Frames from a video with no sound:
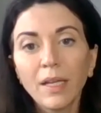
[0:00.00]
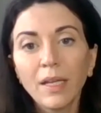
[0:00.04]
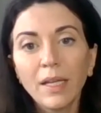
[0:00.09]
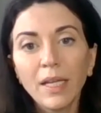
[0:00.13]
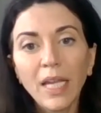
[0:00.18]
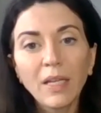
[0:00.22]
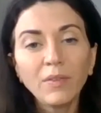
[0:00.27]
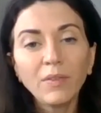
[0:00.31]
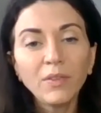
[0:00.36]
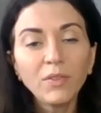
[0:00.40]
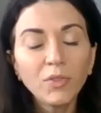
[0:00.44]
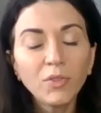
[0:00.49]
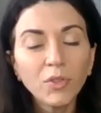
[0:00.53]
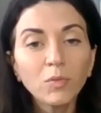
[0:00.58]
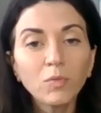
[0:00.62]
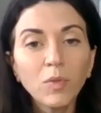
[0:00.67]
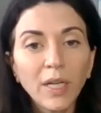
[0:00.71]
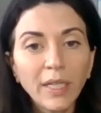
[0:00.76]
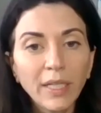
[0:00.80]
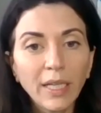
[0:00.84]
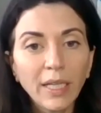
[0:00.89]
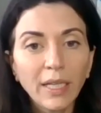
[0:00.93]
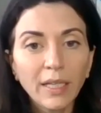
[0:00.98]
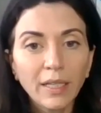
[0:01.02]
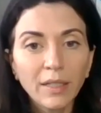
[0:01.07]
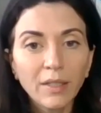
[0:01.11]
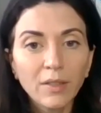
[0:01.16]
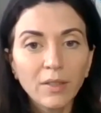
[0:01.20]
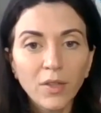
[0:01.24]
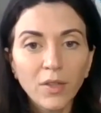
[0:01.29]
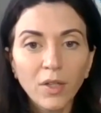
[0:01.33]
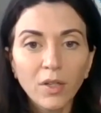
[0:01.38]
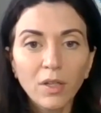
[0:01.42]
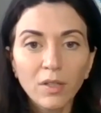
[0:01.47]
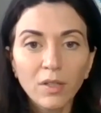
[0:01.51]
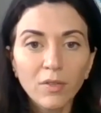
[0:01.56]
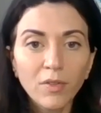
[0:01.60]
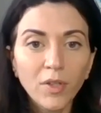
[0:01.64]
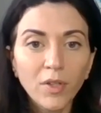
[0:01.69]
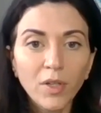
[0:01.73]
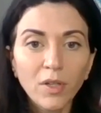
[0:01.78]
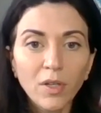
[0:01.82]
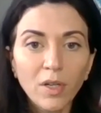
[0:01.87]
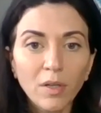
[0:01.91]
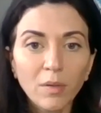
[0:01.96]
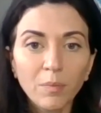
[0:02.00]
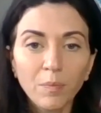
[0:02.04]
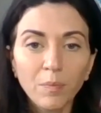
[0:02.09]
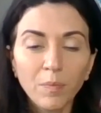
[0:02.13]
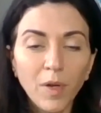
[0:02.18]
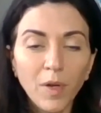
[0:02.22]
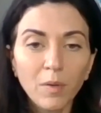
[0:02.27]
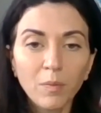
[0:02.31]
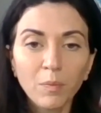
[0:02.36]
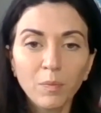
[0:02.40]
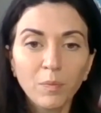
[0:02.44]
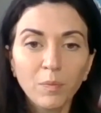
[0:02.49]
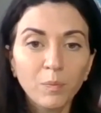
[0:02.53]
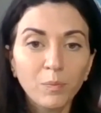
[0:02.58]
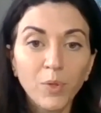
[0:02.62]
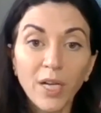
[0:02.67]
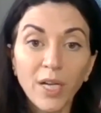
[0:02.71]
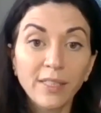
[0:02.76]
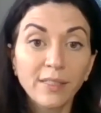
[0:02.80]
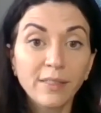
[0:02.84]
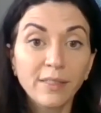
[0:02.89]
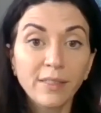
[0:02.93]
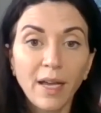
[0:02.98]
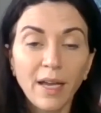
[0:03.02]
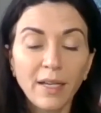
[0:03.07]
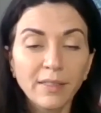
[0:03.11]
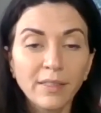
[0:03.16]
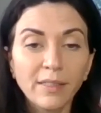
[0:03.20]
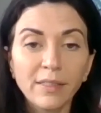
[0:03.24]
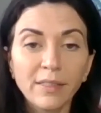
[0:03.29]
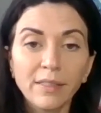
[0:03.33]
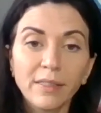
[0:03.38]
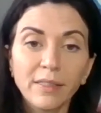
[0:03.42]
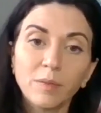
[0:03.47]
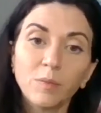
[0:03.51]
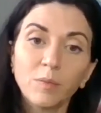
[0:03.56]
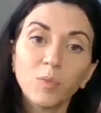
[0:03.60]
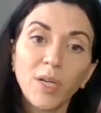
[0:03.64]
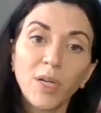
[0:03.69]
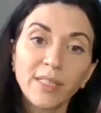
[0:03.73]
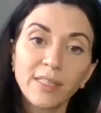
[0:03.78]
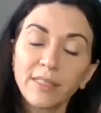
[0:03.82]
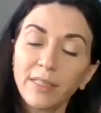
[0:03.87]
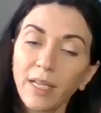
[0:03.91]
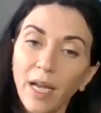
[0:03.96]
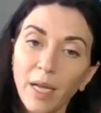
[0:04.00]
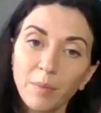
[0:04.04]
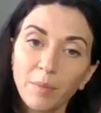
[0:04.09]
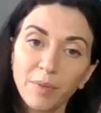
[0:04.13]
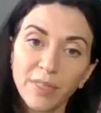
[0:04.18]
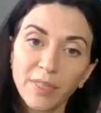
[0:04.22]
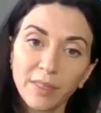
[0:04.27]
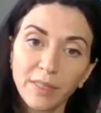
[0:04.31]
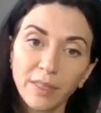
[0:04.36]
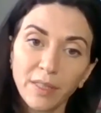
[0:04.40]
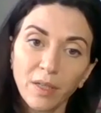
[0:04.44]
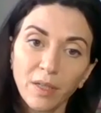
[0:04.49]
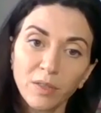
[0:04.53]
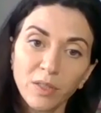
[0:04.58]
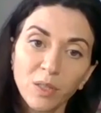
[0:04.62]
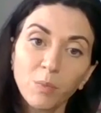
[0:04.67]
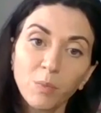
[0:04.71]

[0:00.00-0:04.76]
even for running, there are breast sizes and breast types, you know,